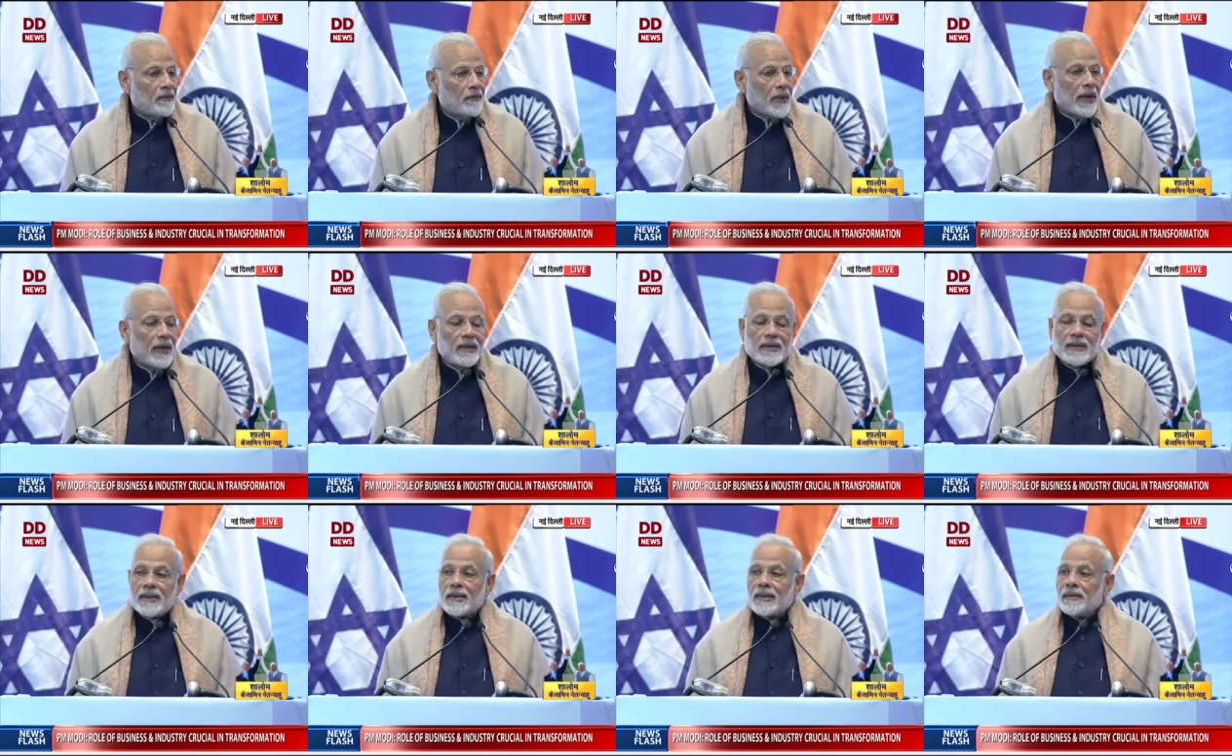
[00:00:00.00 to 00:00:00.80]
Friends,
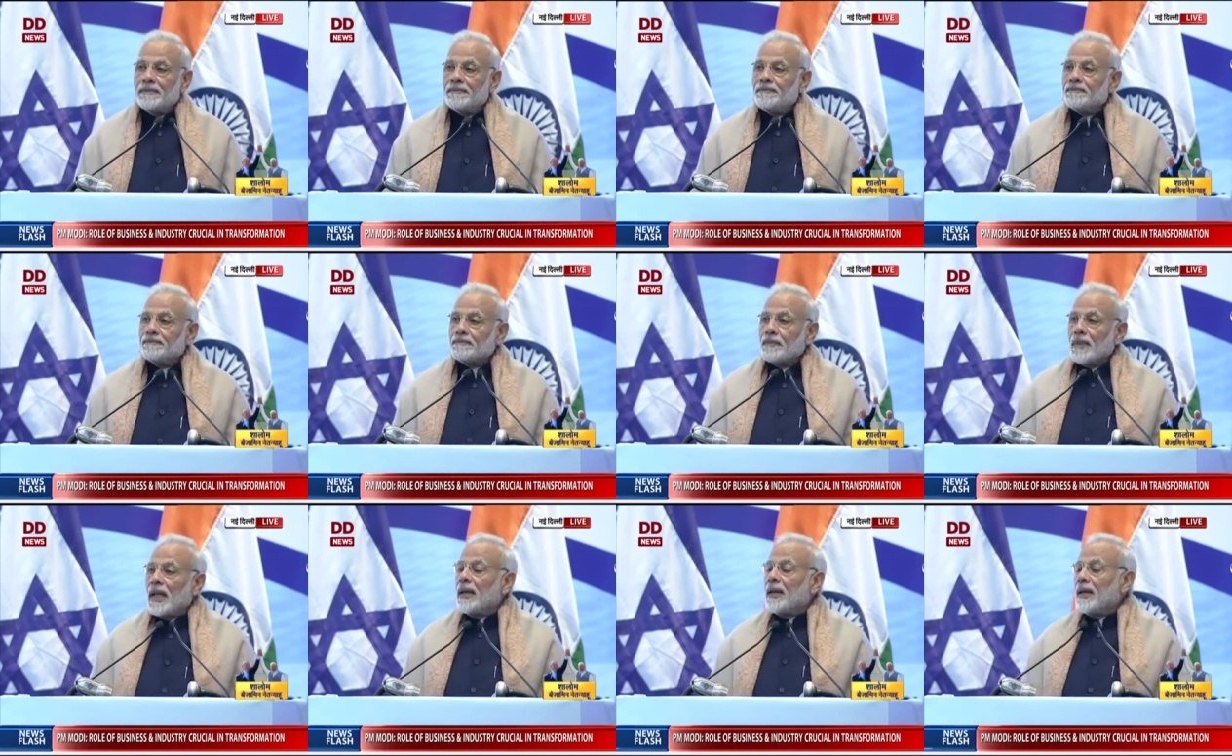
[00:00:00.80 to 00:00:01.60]

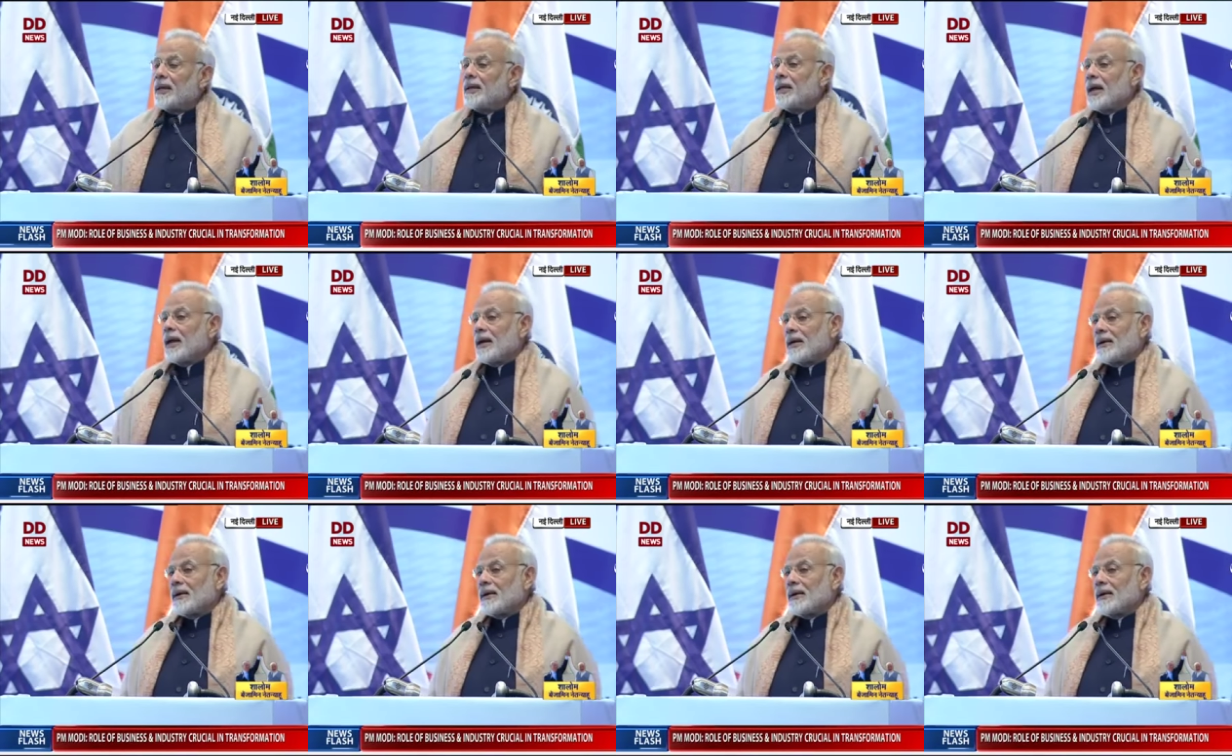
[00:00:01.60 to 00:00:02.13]
in India,